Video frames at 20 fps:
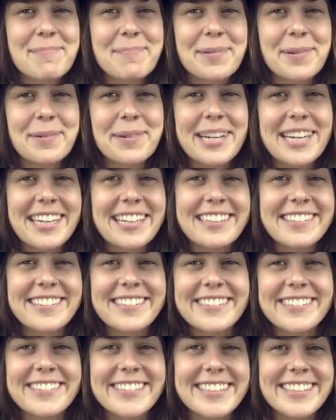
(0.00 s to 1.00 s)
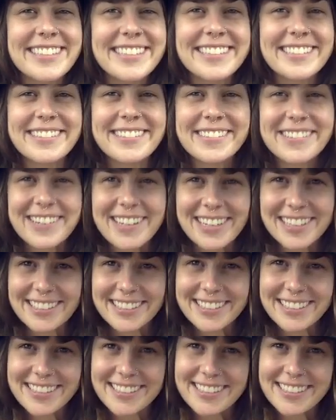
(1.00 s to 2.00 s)
But we can choose to
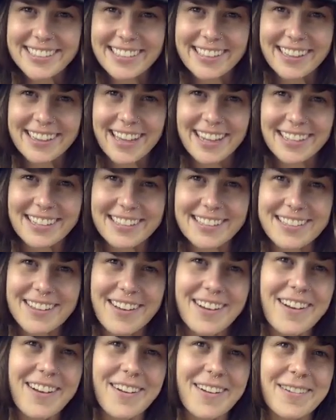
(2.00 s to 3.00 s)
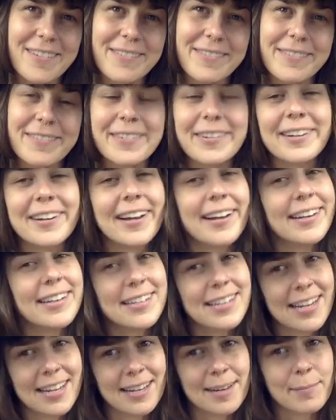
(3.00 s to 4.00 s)
trust that it's all for a
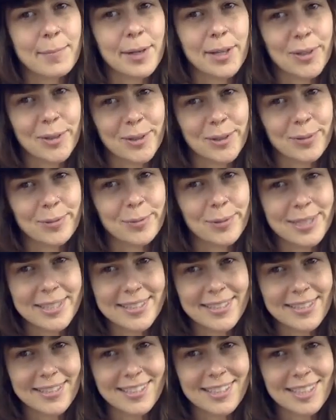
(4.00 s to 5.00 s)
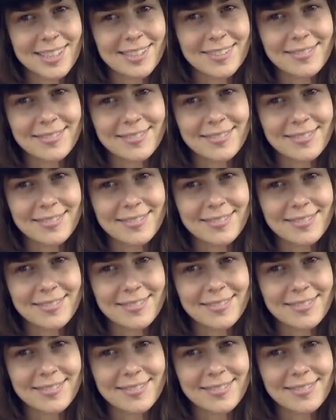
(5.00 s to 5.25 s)
damn good reason.